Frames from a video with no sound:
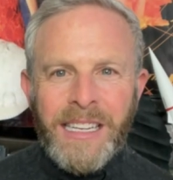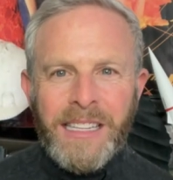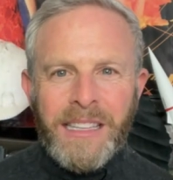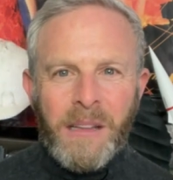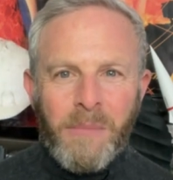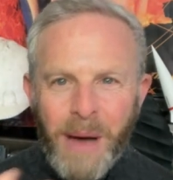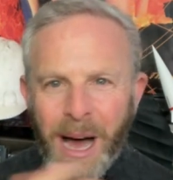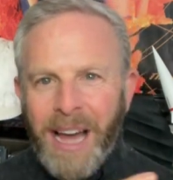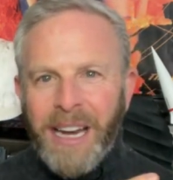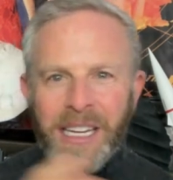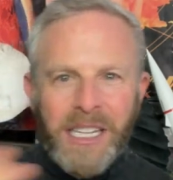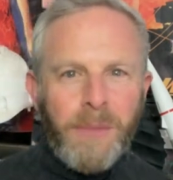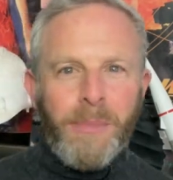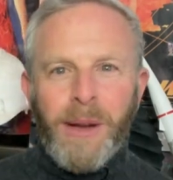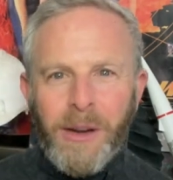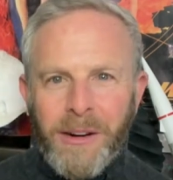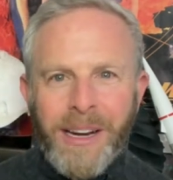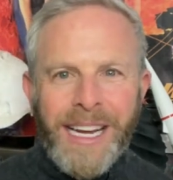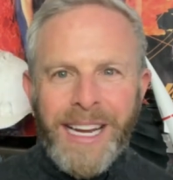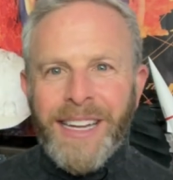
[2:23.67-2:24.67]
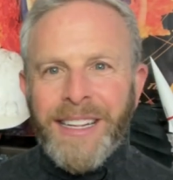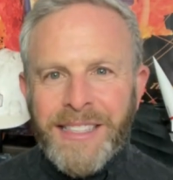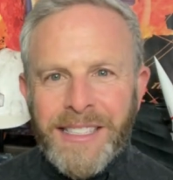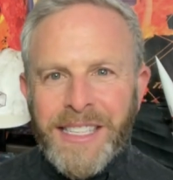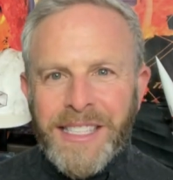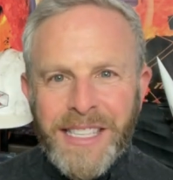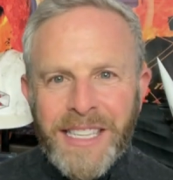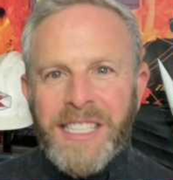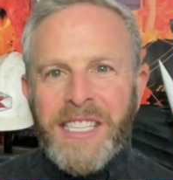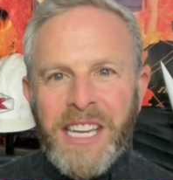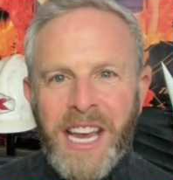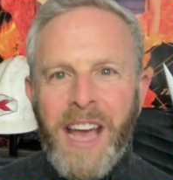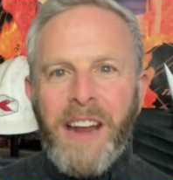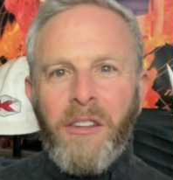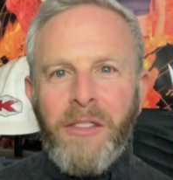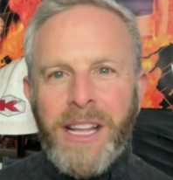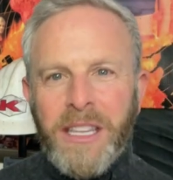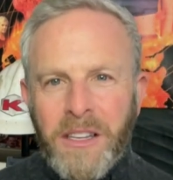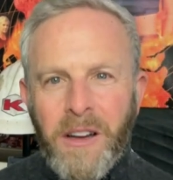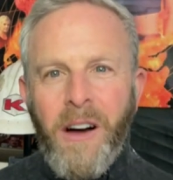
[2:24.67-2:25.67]
the Bond Experience. It's a
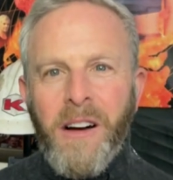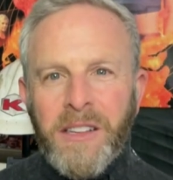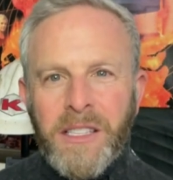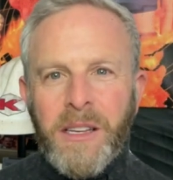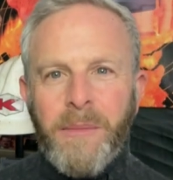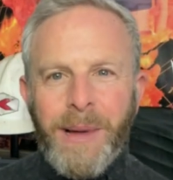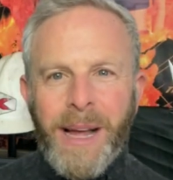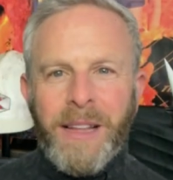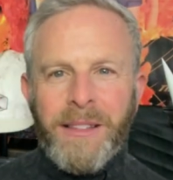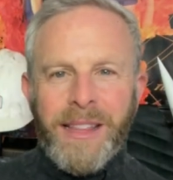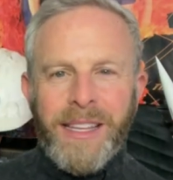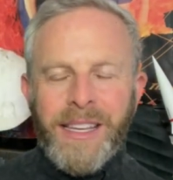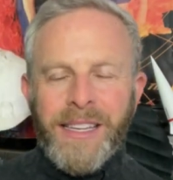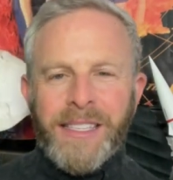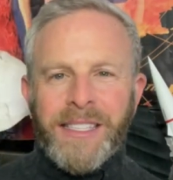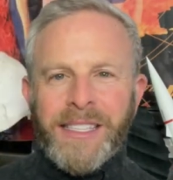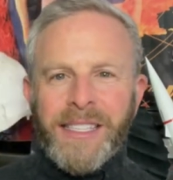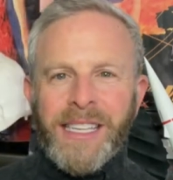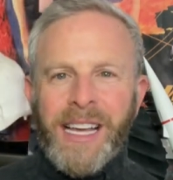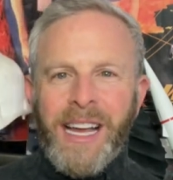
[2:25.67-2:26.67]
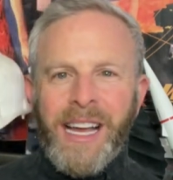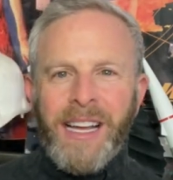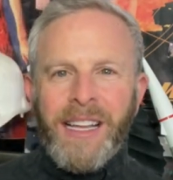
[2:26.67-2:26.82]
channel that talks about this